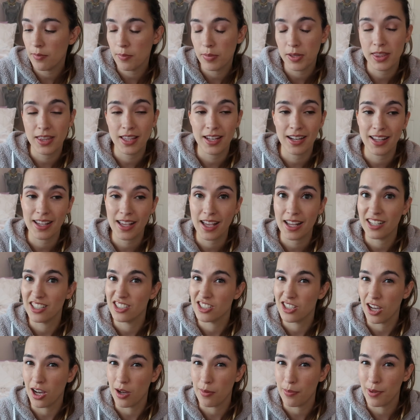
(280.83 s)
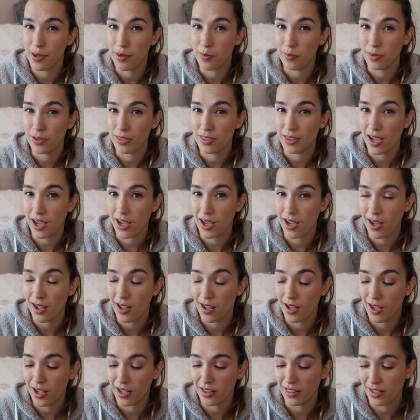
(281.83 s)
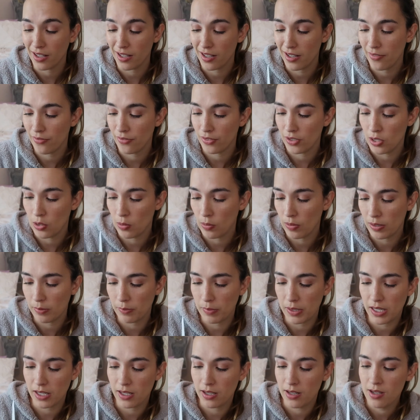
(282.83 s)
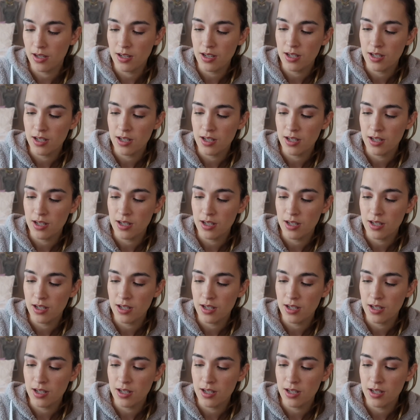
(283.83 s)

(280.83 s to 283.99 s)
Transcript: but then I kind of top it with that highlight, if you know what I mean.